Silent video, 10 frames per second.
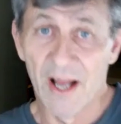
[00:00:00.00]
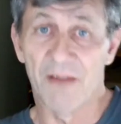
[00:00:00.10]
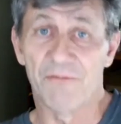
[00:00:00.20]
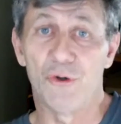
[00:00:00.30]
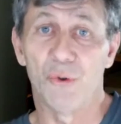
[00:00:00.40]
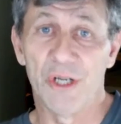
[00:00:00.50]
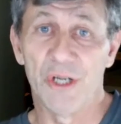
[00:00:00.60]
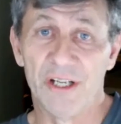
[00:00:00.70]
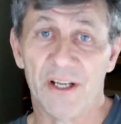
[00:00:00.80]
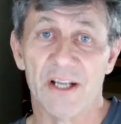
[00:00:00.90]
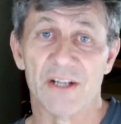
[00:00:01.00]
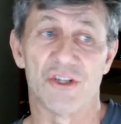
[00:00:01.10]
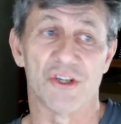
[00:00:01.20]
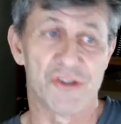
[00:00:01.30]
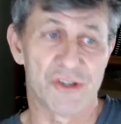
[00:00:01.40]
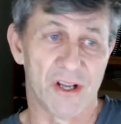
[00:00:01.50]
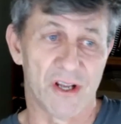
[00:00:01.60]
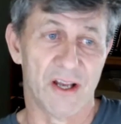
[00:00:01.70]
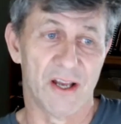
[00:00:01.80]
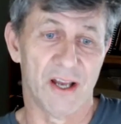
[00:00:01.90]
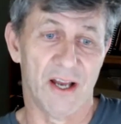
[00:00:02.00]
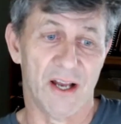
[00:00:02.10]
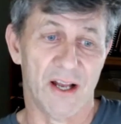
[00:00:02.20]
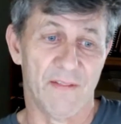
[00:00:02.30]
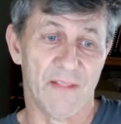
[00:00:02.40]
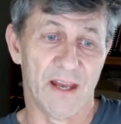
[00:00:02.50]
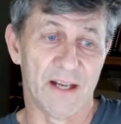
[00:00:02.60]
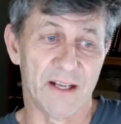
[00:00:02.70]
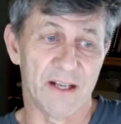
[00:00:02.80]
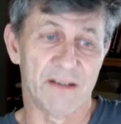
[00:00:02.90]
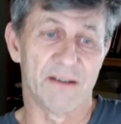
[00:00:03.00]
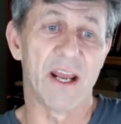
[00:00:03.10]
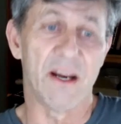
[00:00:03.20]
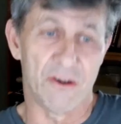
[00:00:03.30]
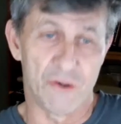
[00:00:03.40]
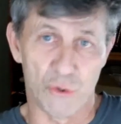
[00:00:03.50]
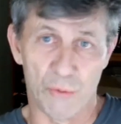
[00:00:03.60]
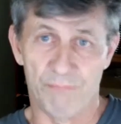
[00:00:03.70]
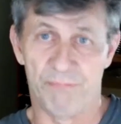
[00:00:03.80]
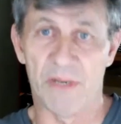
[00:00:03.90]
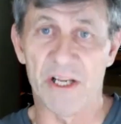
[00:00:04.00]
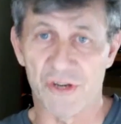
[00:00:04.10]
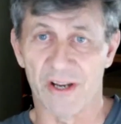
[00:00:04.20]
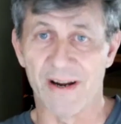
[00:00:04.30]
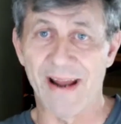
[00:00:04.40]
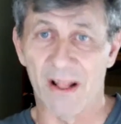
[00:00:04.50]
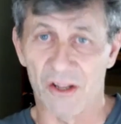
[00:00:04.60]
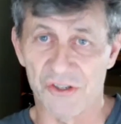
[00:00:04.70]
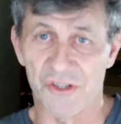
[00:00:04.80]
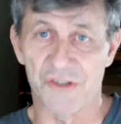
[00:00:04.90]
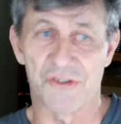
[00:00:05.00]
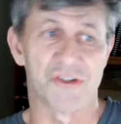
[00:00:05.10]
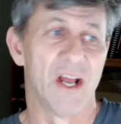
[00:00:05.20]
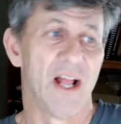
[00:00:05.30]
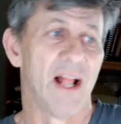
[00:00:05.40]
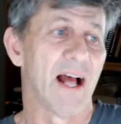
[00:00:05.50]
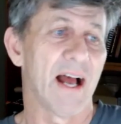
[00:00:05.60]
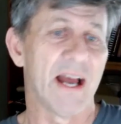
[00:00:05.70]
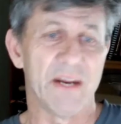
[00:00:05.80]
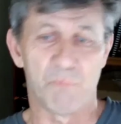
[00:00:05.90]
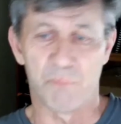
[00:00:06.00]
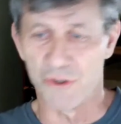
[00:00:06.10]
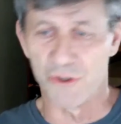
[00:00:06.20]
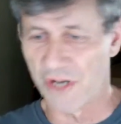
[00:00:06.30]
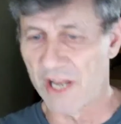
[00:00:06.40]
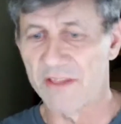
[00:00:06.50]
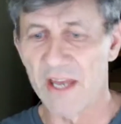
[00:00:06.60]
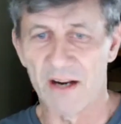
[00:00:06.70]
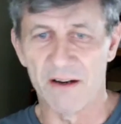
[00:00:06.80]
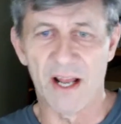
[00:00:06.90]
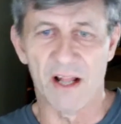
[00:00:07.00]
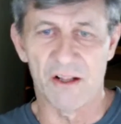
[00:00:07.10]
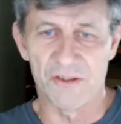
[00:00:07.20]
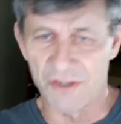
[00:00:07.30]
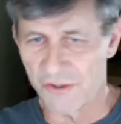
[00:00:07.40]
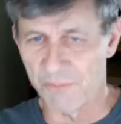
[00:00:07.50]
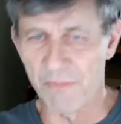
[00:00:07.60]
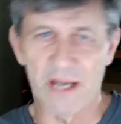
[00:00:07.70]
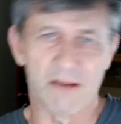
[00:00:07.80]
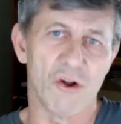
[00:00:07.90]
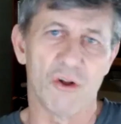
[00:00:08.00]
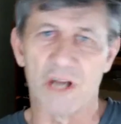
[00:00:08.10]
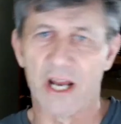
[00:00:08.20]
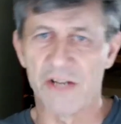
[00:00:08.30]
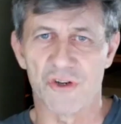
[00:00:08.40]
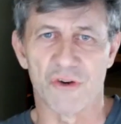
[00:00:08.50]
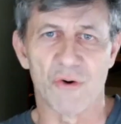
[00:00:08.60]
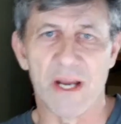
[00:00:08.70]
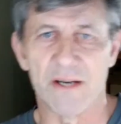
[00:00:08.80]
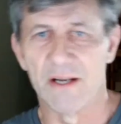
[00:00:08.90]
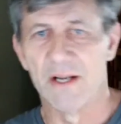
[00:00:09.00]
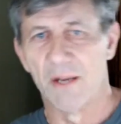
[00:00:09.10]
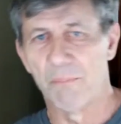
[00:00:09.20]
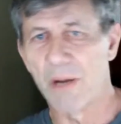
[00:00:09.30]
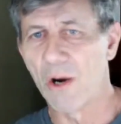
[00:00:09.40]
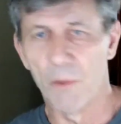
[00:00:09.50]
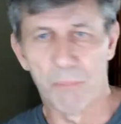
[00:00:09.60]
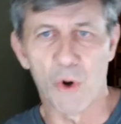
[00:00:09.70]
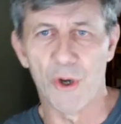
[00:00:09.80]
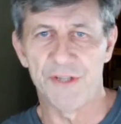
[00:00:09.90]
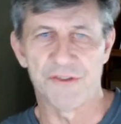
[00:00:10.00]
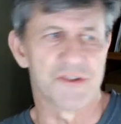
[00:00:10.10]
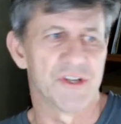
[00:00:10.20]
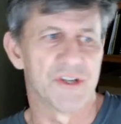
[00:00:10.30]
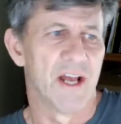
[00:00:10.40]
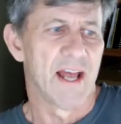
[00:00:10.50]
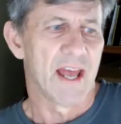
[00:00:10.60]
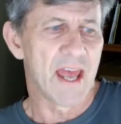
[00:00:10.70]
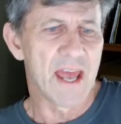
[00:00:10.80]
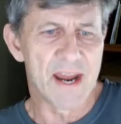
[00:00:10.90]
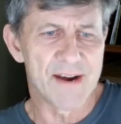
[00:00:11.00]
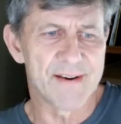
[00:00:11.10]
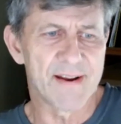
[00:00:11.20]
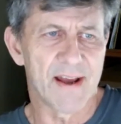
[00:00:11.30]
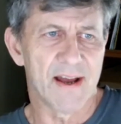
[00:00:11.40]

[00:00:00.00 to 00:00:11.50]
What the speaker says: of doing just, I'd get data, do basic analysis, I'd present that analysis, make all kinds of great PowerPoints and